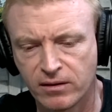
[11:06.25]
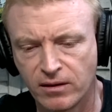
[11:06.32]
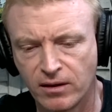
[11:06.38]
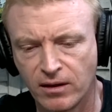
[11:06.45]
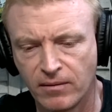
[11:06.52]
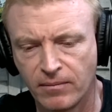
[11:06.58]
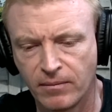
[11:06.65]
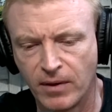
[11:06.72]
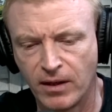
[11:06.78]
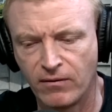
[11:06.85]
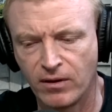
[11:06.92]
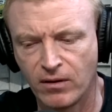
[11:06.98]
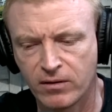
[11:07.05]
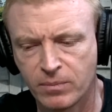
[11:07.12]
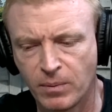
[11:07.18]
even
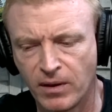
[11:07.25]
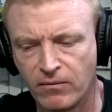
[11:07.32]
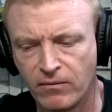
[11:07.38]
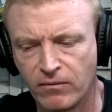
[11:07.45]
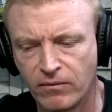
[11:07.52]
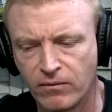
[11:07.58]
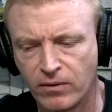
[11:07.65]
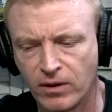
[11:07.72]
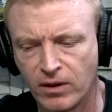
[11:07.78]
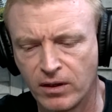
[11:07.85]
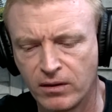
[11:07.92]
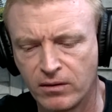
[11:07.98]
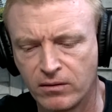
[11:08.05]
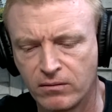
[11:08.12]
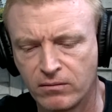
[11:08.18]
though it's been really